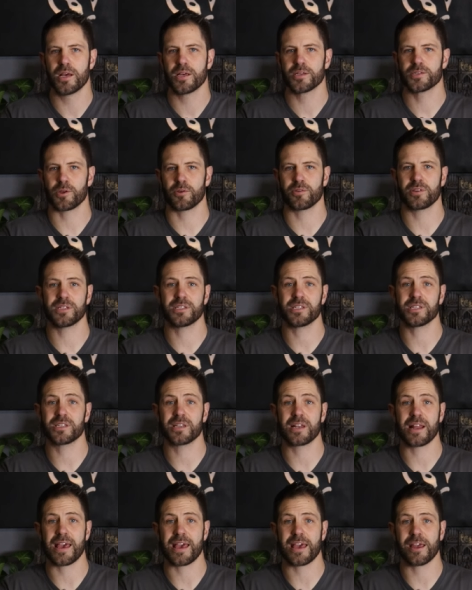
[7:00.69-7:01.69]
So this is
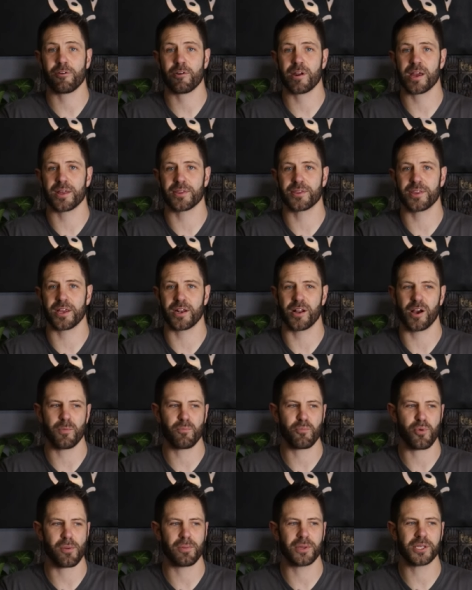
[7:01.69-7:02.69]
an area that I
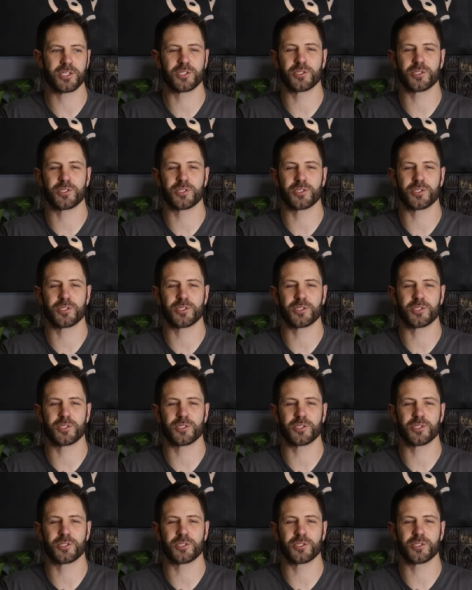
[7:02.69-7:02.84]
probably